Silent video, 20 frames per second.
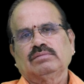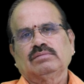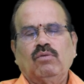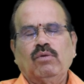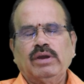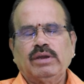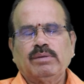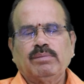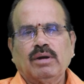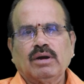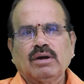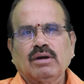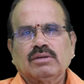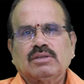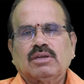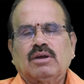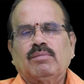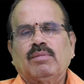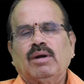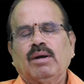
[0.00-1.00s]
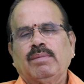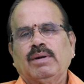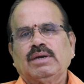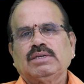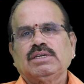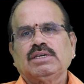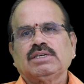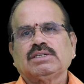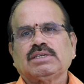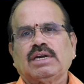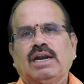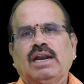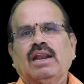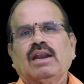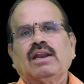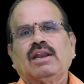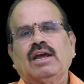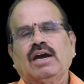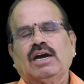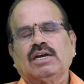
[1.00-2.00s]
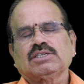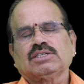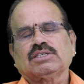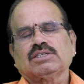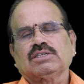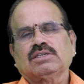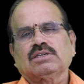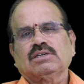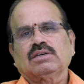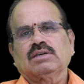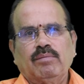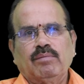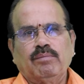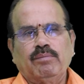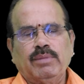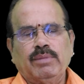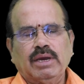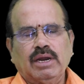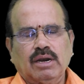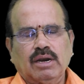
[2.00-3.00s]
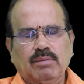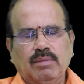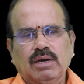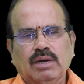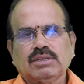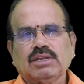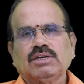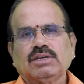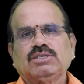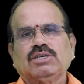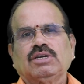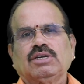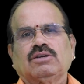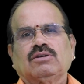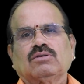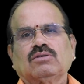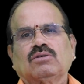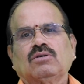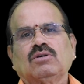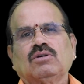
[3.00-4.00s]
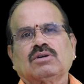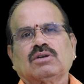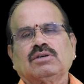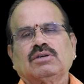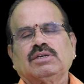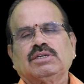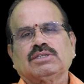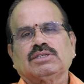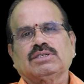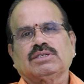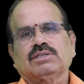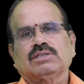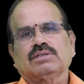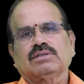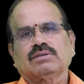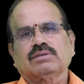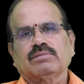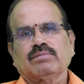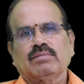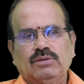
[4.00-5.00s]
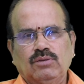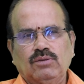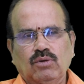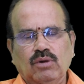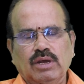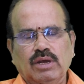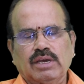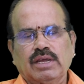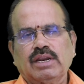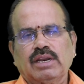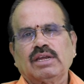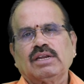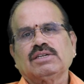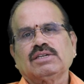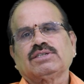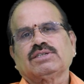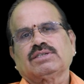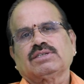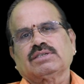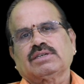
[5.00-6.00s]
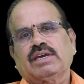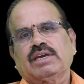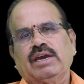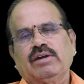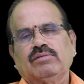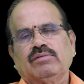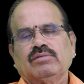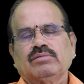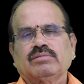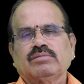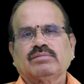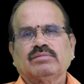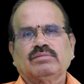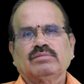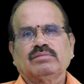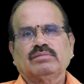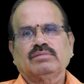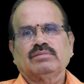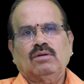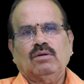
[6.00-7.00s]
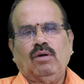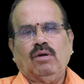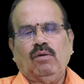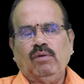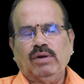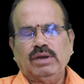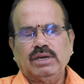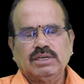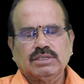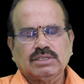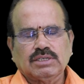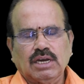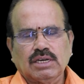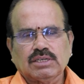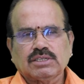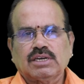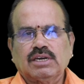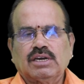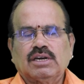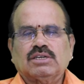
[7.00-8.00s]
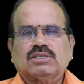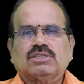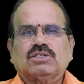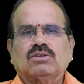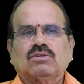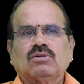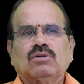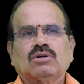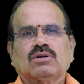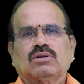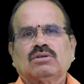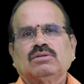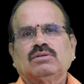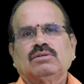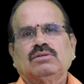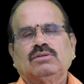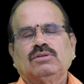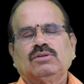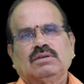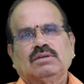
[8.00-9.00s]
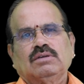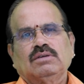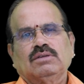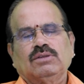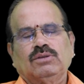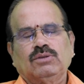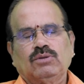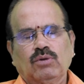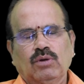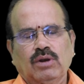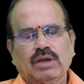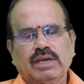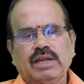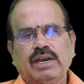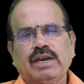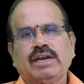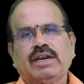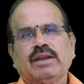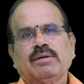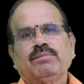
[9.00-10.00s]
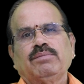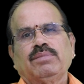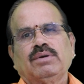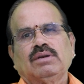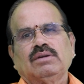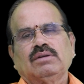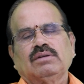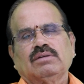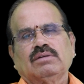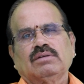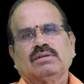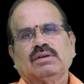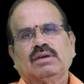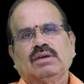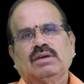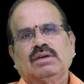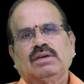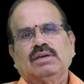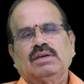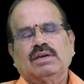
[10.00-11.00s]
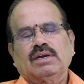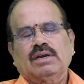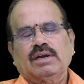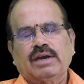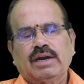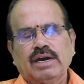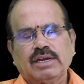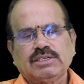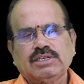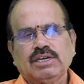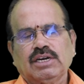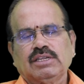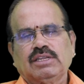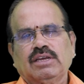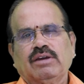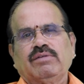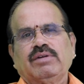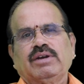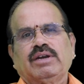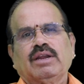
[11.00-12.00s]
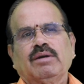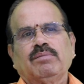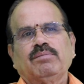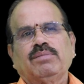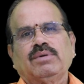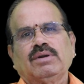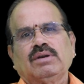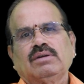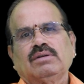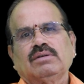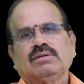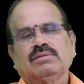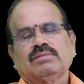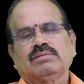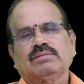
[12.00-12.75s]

Why Mahavatar Babaji suddenly asked me and Mataji to go to his Dhunagiri Hills cave. Why he is asking us to go to Dhunagiri temple, Garja Devi temple,